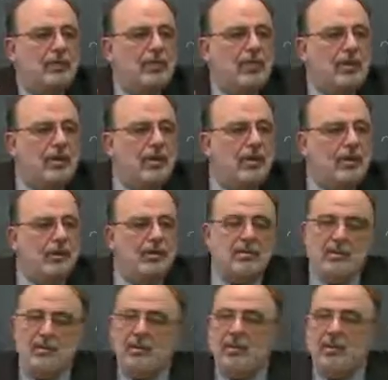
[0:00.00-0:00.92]

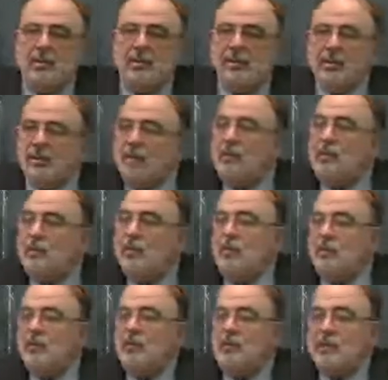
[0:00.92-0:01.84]
because
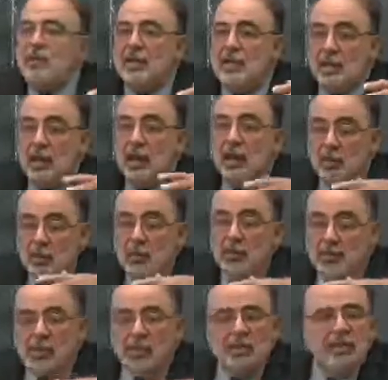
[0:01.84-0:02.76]
current events are
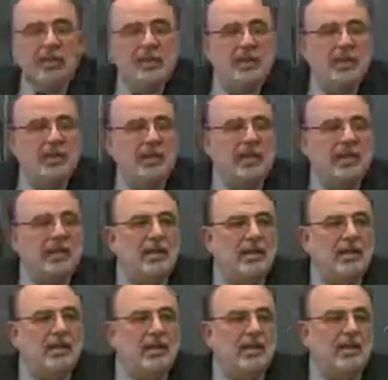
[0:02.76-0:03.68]
current,
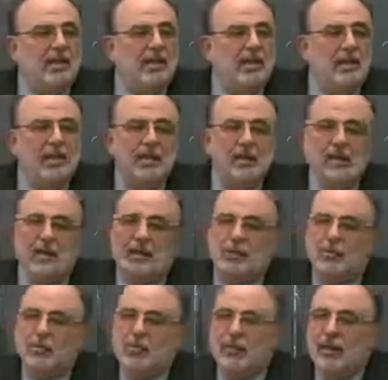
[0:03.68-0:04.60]

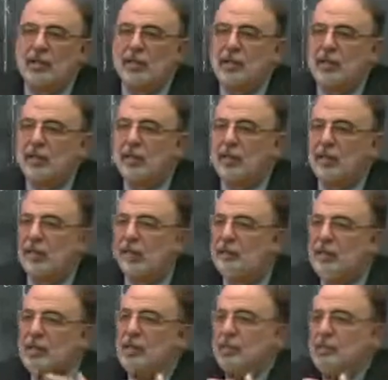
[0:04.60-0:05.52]
and to
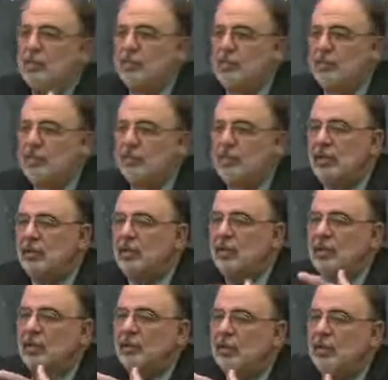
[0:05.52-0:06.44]
bring them to give
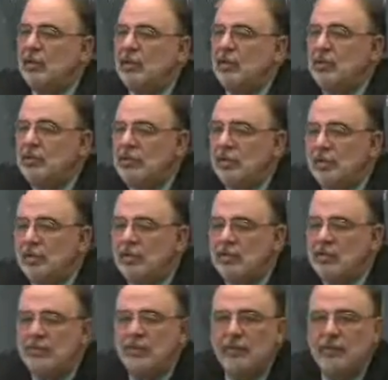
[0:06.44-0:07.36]
them a conclusion is
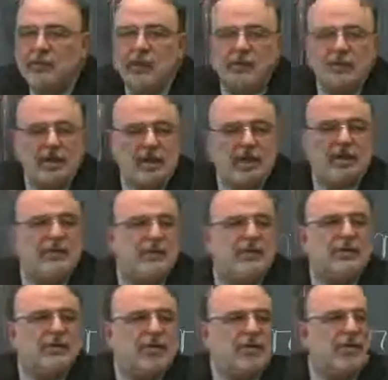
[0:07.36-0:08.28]
an
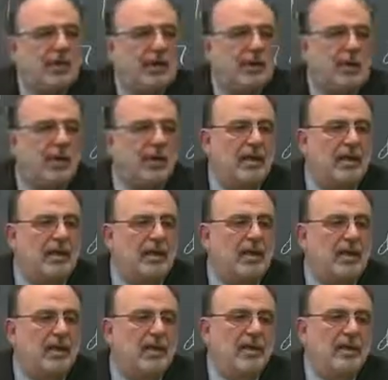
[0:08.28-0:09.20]
artificial way
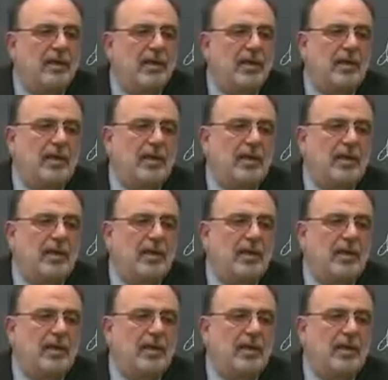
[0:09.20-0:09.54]
of